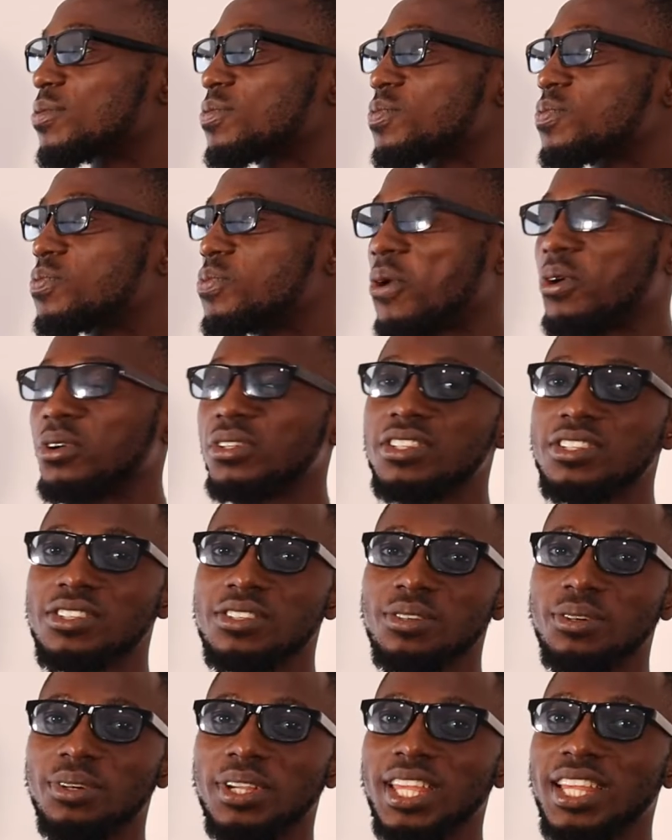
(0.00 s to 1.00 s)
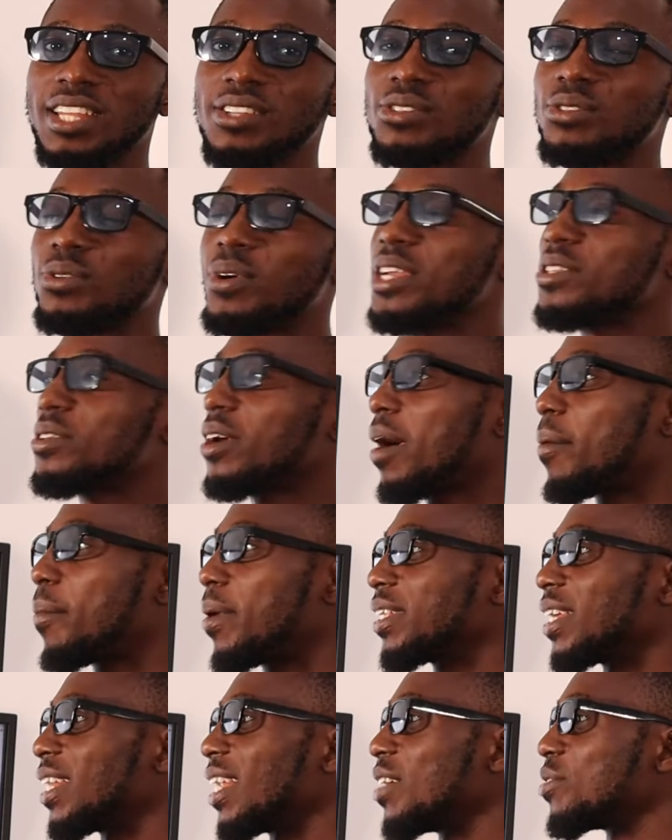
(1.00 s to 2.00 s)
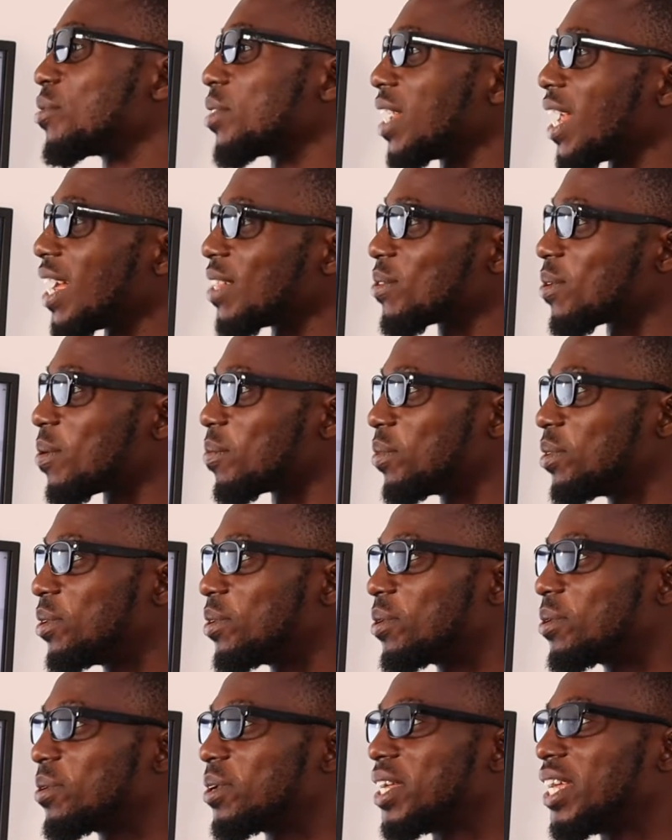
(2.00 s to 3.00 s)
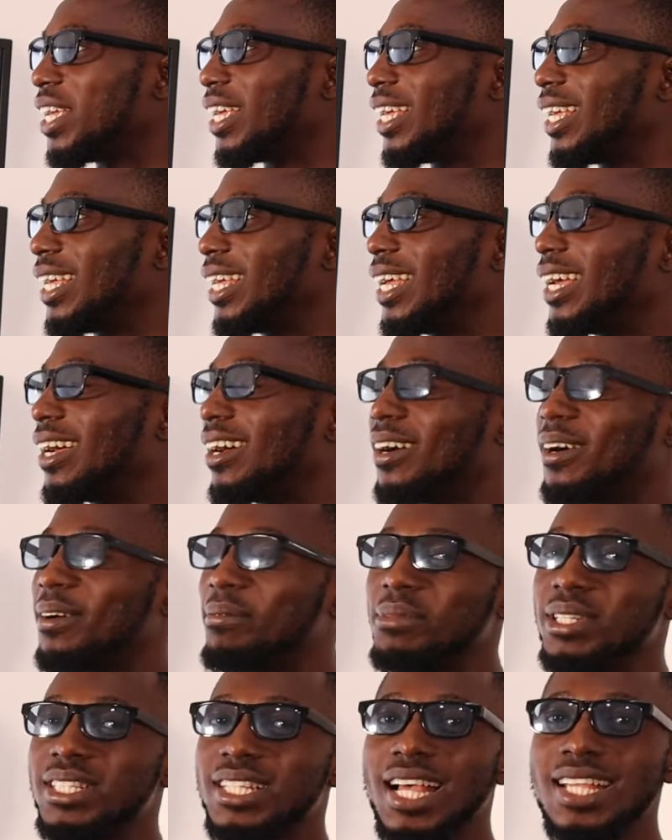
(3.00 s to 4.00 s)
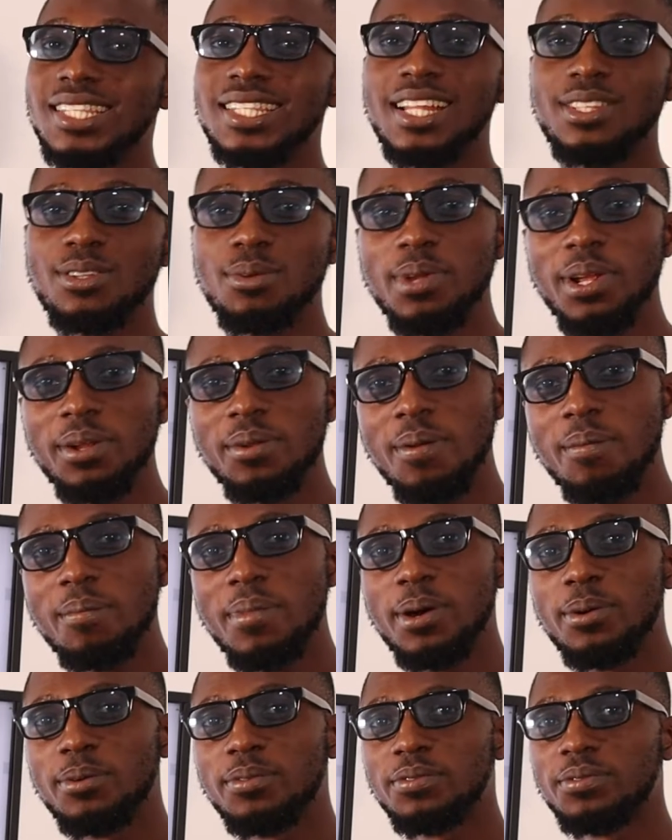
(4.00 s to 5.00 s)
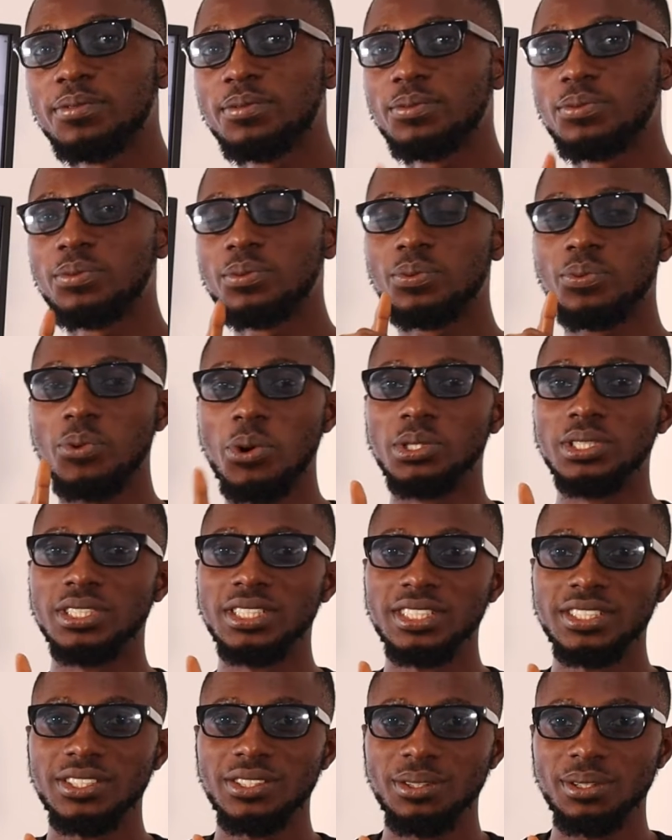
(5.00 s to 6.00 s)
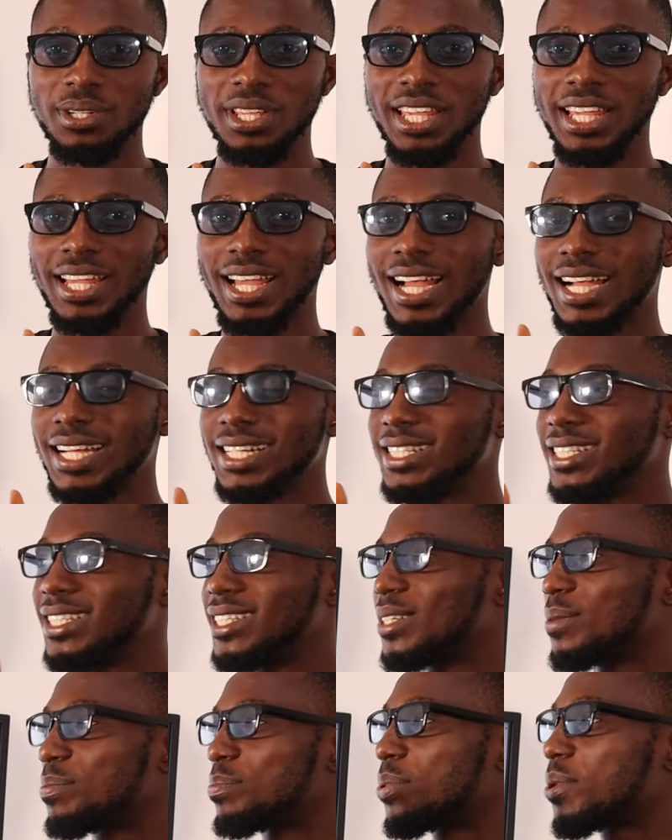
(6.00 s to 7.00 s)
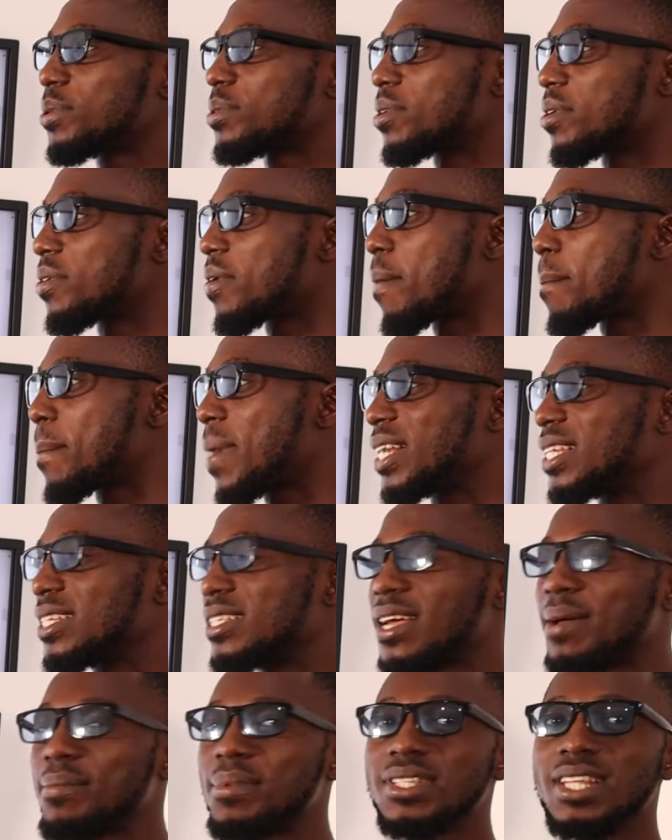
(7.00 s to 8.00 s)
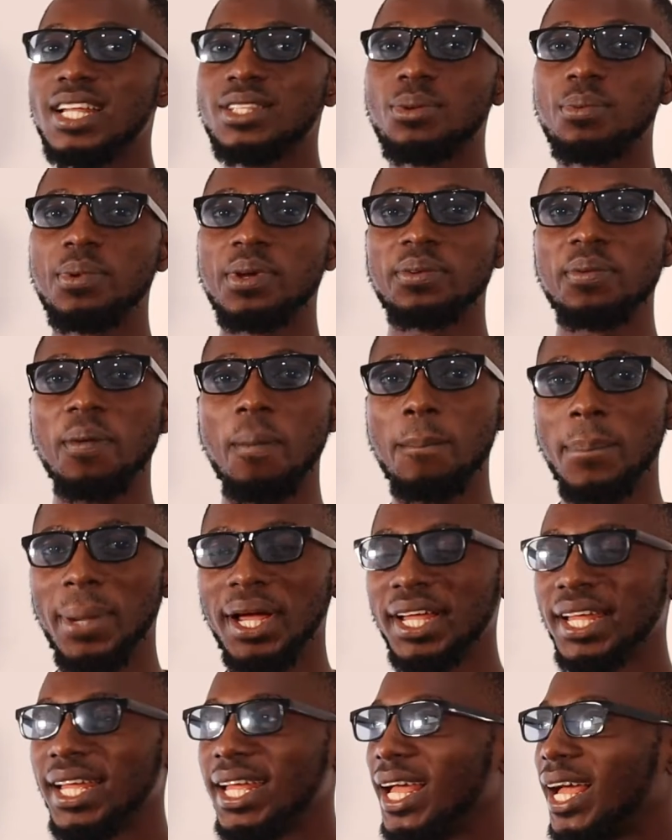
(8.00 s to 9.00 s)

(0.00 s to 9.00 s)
what? Okay, so when you talk about an hydrogen atom, we know it has the atomic number of 1. Okay, and proton number determines atomic number.